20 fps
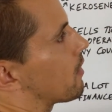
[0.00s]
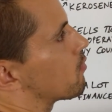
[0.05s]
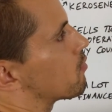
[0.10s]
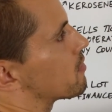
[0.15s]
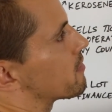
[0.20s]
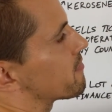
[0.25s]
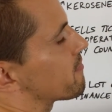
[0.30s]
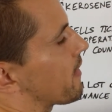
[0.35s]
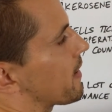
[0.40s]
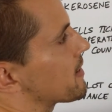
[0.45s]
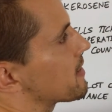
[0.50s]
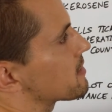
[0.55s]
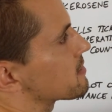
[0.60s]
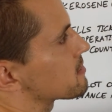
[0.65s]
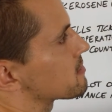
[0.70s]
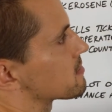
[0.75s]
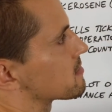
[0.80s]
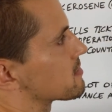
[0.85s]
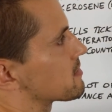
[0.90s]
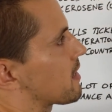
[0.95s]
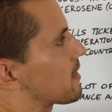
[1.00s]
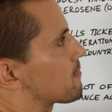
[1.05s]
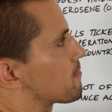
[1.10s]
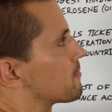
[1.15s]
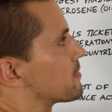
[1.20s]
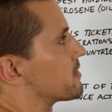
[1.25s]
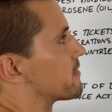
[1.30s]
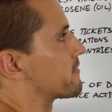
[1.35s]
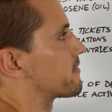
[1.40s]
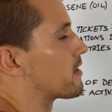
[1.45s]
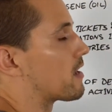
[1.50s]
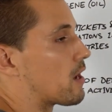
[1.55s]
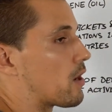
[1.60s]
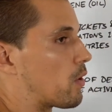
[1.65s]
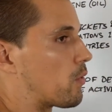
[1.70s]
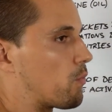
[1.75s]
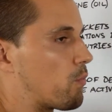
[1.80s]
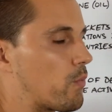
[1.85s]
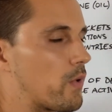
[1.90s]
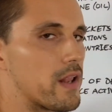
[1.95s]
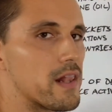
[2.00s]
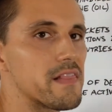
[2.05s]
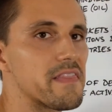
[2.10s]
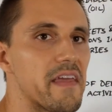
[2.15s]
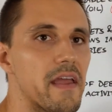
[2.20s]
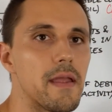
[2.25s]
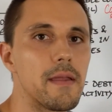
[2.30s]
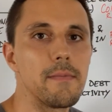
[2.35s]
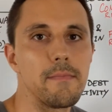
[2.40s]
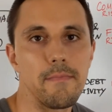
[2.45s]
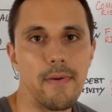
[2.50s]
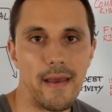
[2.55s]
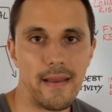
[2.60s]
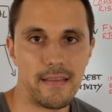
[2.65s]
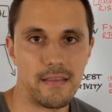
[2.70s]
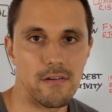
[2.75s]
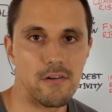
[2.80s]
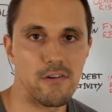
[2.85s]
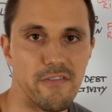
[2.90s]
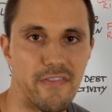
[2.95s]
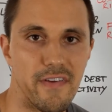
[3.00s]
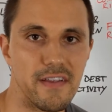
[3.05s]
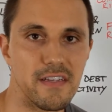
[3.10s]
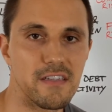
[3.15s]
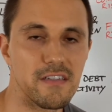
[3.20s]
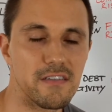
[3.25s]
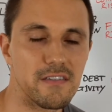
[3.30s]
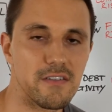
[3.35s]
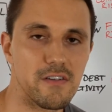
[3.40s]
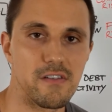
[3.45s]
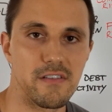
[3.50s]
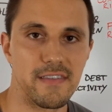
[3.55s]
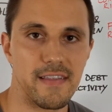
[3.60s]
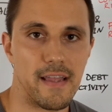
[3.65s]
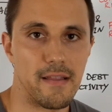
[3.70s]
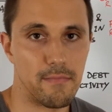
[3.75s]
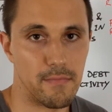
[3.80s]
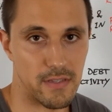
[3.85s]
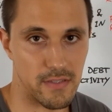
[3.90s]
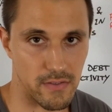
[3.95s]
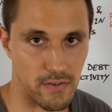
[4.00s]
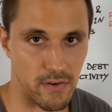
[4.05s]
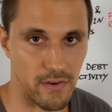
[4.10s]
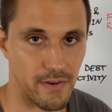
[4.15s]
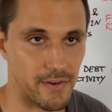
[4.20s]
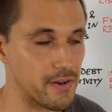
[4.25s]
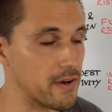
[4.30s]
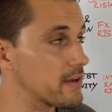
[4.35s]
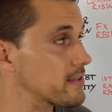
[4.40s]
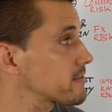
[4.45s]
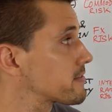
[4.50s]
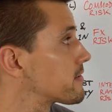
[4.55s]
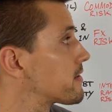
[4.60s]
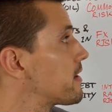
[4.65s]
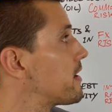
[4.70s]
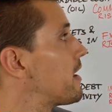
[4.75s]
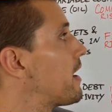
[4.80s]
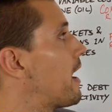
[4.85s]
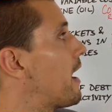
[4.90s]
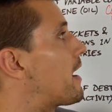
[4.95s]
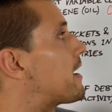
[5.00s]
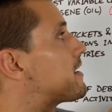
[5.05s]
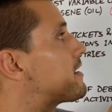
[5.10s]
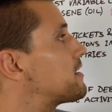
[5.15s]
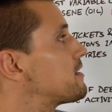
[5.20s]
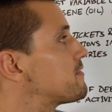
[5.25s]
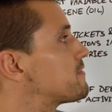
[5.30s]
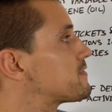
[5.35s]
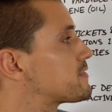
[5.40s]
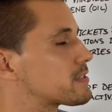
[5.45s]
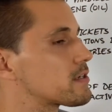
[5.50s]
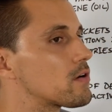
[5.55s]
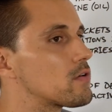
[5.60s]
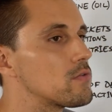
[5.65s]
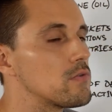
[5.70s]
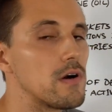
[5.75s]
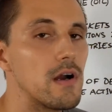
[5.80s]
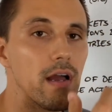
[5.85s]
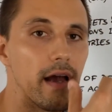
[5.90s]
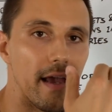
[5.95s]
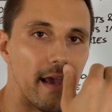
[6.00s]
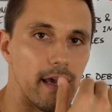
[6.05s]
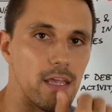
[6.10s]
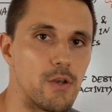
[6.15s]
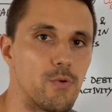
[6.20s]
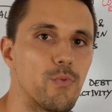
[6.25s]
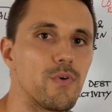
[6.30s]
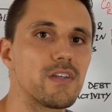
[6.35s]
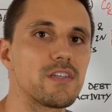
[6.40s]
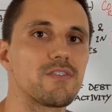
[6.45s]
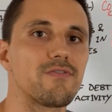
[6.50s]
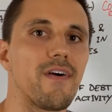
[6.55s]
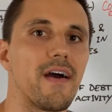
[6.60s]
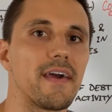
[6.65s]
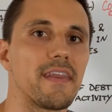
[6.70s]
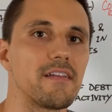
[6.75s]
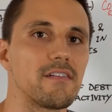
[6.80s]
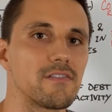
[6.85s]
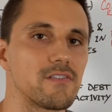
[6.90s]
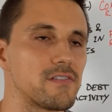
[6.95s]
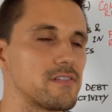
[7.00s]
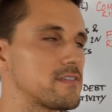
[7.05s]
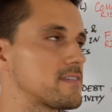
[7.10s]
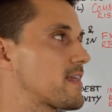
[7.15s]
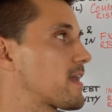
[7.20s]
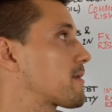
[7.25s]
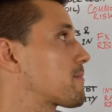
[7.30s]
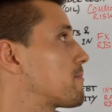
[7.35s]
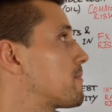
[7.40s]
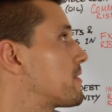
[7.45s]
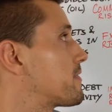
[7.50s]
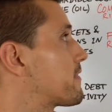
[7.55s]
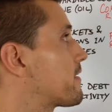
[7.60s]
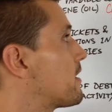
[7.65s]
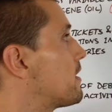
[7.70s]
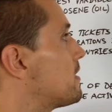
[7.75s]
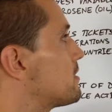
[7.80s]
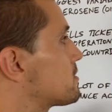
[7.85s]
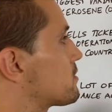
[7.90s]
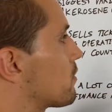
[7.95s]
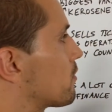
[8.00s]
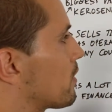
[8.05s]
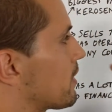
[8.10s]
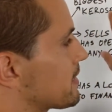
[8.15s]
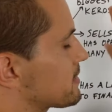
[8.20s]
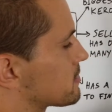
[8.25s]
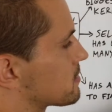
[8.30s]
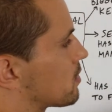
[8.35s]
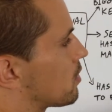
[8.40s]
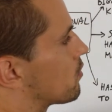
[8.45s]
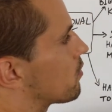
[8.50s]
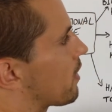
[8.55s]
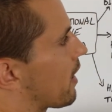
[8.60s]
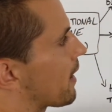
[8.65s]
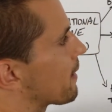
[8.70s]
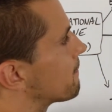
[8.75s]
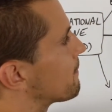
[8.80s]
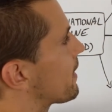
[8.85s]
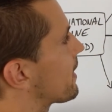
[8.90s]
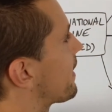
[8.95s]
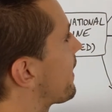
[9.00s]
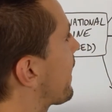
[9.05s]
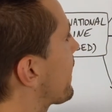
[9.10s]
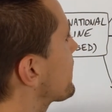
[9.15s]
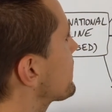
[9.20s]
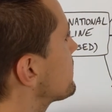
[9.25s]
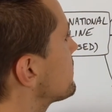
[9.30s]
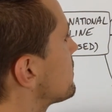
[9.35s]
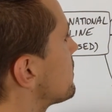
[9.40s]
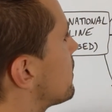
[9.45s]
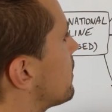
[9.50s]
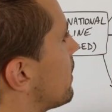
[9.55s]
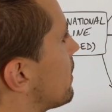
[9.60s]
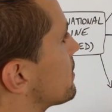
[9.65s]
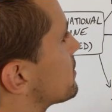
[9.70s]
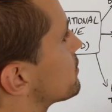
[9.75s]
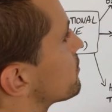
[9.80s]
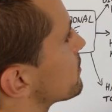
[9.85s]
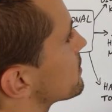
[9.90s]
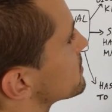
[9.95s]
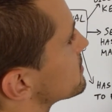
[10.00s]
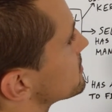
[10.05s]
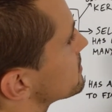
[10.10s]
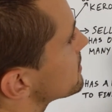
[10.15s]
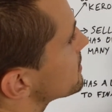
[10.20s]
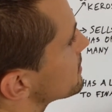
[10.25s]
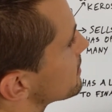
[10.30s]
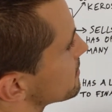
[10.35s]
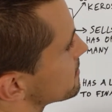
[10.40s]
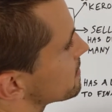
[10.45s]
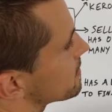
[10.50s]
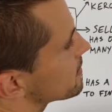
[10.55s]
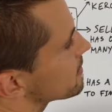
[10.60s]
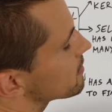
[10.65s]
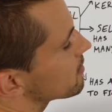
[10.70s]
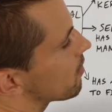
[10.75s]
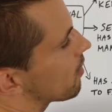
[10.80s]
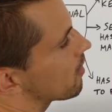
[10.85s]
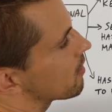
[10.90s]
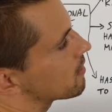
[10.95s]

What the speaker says: our financial statements? Will they impact financial statements or not? And if so, in which financial statement? So let's go line by line. You will see that here